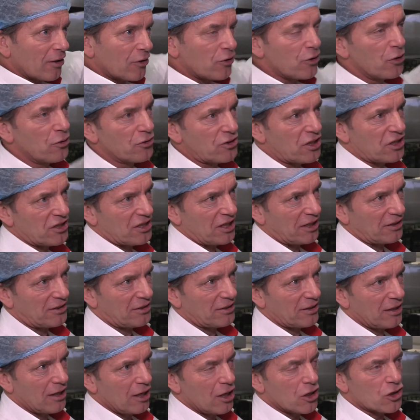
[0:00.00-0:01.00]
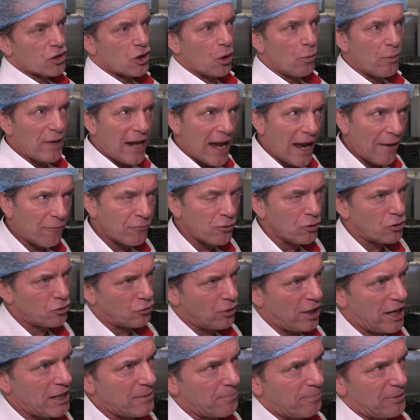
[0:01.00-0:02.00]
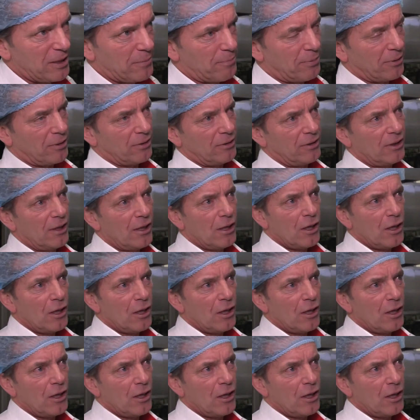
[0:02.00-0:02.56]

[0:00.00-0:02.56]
uses it. So we have to train people.